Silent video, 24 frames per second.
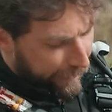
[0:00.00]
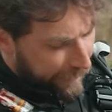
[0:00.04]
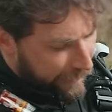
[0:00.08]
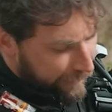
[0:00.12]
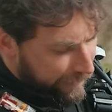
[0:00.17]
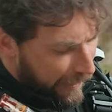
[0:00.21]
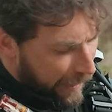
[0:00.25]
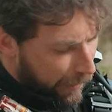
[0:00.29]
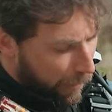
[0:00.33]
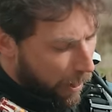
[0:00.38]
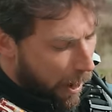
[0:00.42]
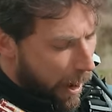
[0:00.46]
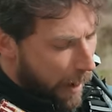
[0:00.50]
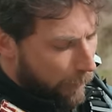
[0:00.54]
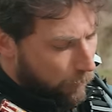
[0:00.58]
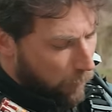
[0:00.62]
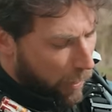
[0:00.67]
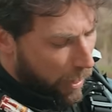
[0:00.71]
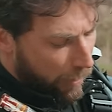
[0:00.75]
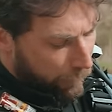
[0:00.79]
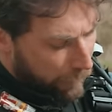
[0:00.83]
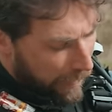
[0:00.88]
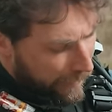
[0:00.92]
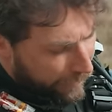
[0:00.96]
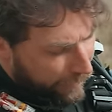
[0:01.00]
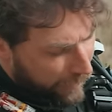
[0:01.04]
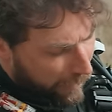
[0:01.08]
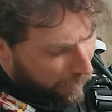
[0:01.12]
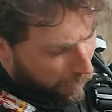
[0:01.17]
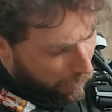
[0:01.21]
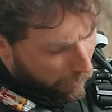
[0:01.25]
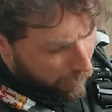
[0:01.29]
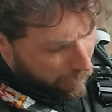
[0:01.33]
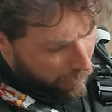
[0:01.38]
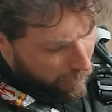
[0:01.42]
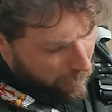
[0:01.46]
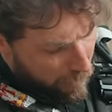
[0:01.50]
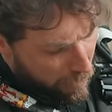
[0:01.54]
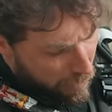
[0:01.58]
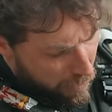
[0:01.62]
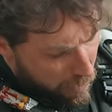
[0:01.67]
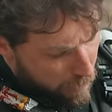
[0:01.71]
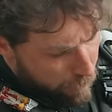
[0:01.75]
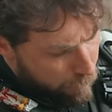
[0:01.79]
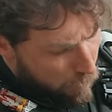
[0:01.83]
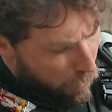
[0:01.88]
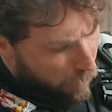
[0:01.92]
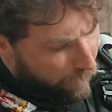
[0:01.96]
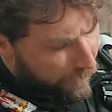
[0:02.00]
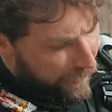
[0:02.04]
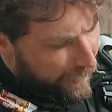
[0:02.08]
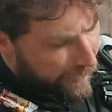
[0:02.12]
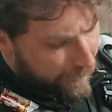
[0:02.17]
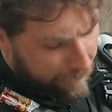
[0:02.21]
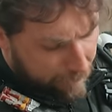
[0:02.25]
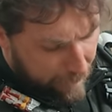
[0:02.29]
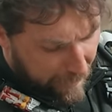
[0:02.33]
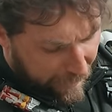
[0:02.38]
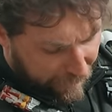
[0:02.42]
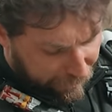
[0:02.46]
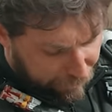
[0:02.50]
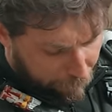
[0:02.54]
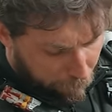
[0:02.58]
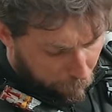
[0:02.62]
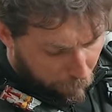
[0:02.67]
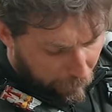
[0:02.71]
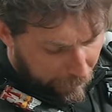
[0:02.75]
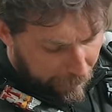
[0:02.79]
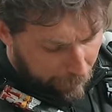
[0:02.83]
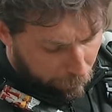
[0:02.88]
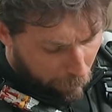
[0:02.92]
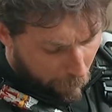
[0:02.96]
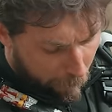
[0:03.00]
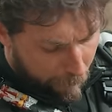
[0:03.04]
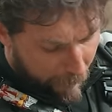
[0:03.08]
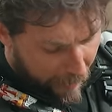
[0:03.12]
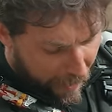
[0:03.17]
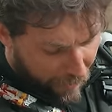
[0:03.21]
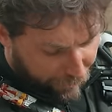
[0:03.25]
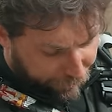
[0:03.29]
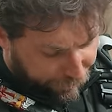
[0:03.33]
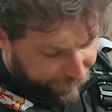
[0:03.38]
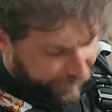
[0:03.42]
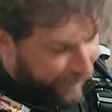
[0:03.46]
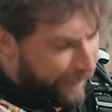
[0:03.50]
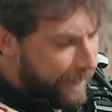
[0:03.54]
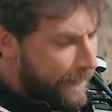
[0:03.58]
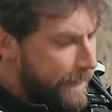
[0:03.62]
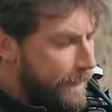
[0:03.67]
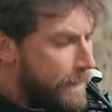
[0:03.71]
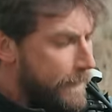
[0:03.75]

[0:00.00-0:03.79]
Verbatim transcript: the entire op rod right there moving. It's pretty robust,